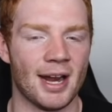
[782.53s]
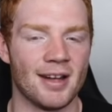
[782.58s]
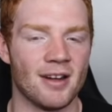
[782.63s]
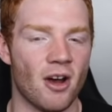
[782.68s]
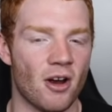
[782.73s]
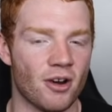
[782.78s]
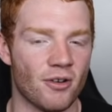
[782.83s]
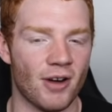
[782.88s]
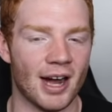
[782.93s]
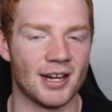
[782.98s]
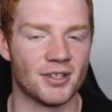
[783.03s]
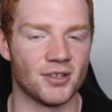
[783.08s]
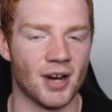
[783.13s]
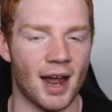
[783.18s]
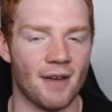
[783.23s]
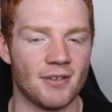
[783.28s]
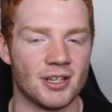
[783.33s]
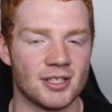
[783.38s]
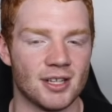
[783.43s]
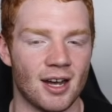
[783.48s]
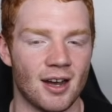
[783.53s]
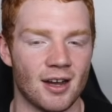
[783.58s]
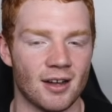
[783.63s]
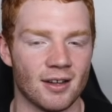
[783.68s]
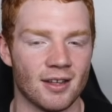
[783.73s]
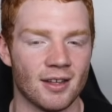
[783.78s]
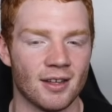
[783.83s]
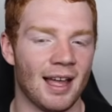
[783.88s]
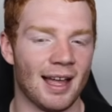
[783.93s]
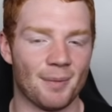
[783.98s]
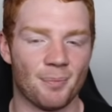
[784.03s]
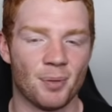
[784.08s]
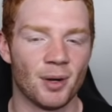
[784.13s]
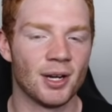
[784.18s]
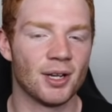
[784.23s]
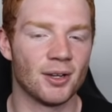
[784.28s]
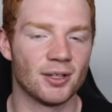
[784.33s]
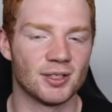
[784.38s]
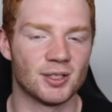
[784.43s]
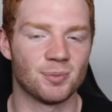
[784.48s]
not great driving dunk, like
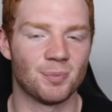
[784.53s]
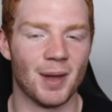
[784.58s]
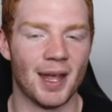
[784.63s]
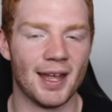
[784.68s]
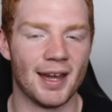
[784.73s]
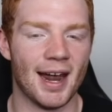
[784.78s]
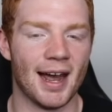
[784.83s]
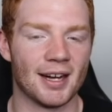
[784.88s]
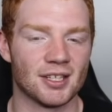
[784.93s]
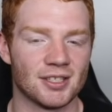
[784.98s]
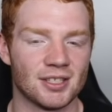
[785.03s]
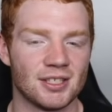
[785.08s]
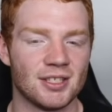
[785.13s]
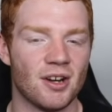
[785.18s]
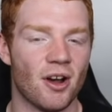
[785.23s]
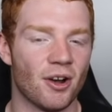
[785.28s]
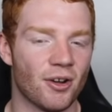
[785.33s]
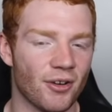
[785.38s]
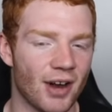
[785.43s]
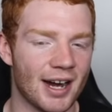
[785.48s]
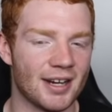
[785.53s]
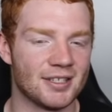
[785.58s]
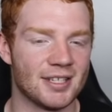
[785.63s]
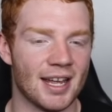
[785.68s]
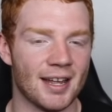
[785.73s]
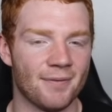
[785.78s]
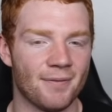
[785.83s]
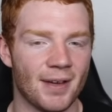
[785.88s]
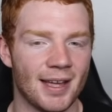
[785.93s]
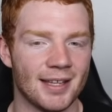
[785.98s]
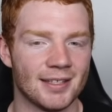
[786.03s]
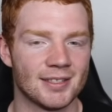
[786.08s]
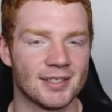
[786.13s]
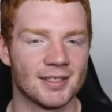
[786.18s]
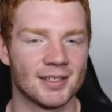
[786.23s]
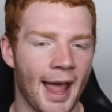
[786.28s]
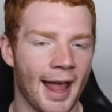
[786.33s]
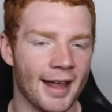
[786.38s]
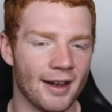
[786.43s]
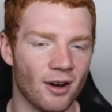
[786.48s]
pretty good speed actually, not great
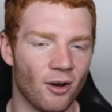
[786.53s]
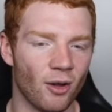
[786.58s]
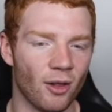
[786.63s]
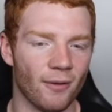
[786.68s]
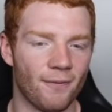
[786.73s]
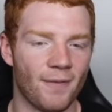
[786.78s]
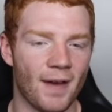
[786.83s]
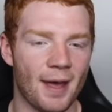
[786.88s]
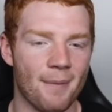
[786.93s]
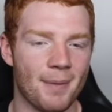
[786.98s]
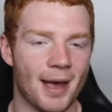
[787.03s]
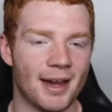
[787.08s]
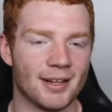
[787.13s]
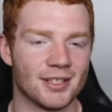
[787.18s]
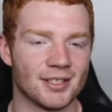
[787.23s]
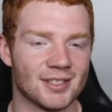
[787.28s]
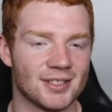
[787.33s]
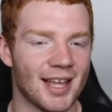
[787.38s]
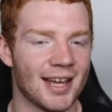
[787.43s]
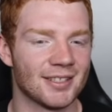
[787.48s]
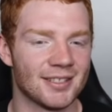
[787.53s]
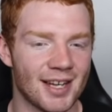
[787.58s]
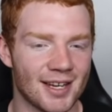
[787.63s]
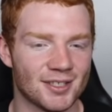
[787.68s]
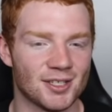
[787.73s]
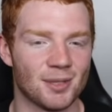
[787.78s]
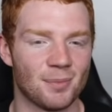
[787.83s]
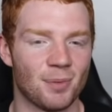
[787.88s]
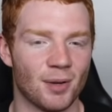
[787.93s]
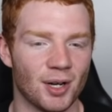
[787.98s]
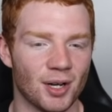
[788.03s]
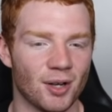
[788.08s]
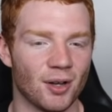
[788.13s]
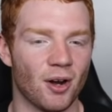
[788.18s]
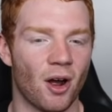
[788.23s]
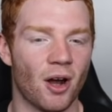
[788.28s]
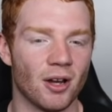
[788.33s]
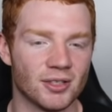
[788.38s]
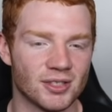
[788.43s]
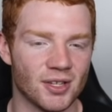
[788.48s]
defense, eight Hall of Fame badges. That's actually pretty good.
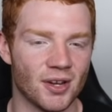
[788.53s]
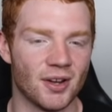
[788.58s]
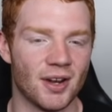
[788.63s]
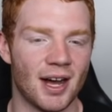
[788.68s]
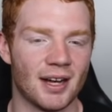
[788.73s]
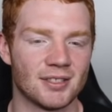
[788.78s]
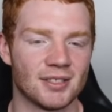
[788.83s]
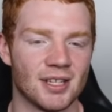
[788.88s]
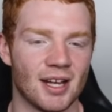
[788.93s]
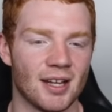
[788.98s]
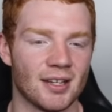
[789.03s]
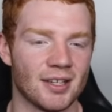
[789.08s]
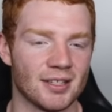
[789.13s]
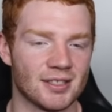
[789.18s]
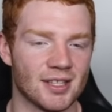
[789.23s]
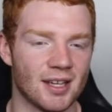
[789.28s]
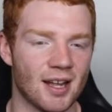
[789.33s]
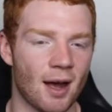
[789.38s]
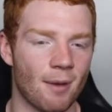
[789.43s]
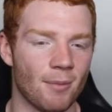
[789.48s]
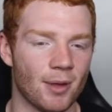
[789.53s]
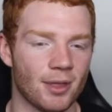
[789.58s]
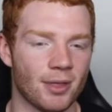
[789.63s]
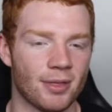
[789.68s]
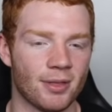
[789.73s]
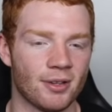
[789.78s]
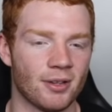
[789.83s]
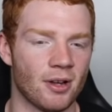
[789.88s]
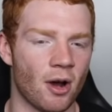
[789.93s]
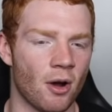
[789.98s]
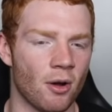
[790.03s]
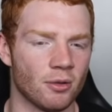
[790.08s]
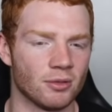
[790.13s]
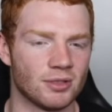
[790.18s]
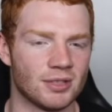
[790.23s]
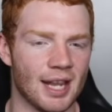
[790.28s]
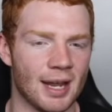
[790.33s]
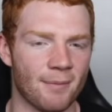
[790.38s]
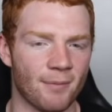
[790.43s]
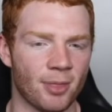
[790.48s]
Hot Zone Hunter. Does he come with
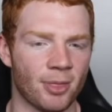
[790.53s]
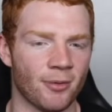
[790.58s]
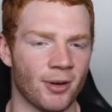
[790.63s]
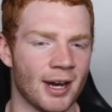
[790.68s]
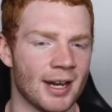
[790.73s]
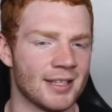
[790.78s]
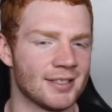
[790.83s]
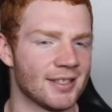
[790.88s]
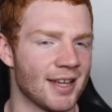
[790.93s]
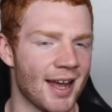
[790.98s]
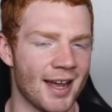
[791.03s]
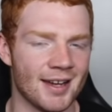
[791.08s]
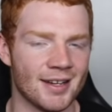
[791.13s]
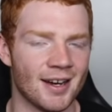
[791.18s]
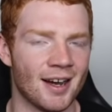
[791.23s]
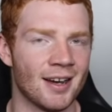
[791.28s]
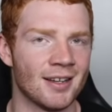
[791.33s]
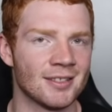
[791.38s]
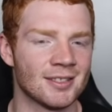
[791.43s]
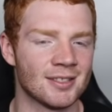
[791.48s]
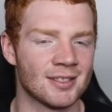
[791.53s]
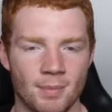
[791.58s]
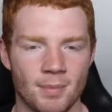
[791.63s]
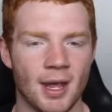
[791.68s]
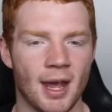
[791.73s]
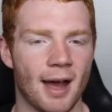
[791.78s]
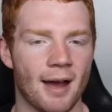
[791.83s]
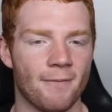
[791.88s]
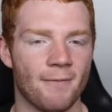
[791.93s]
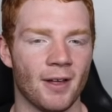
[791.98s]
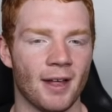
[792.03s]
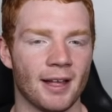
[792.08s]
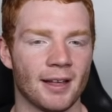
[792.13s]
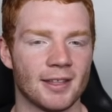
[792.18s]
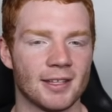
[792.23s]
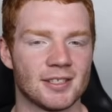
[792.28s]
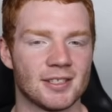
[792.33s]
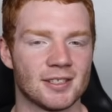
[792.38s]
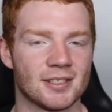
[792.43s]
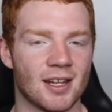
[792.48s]
gold deep threes? Yeah, he does. Yeah, I feel like
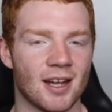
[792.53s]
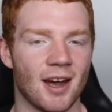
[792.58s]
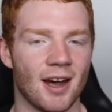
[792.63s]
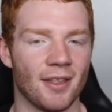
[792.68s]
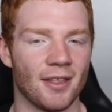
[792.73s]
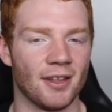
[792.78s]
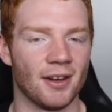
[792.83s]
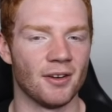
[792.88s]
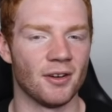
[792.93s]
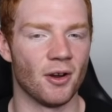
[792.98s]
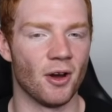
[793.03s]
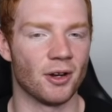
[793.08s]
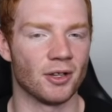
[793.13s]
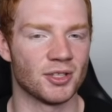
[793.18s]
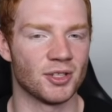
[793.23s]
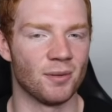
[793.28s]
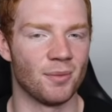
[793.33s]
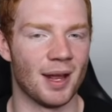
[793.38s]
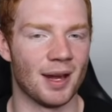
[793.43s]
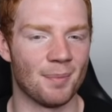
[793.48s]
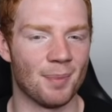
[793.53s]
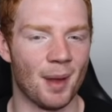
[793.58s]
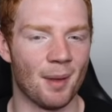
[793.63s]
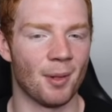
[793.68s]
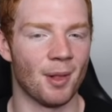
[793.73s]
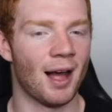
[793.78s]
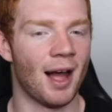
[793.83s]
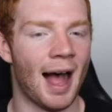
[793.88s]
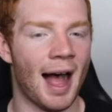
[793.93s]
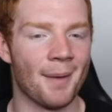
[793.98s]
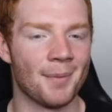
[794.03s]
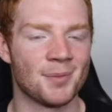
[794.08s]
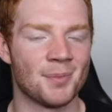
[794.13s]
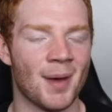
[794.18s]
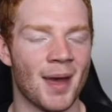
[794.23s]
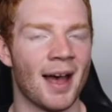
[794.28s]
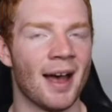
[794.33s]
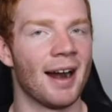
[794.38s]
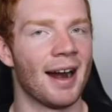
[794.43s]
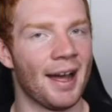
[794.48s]
this is card that that not too many people are hyped
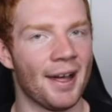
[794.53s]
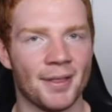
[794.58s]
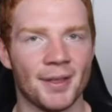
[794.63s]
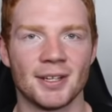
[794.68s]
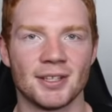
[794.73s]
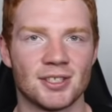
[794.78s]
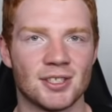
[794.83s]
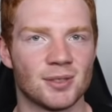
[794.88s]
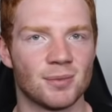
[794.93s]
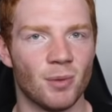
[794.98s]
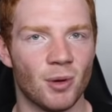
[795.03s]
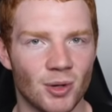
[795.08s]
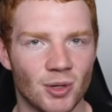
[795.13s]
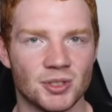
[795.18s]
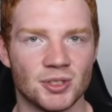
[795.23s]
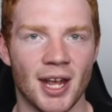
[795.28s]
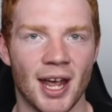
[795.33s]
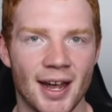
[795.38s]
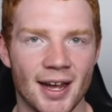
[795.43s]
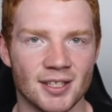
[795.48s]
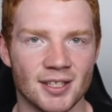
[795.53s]
about. I think it's just more JR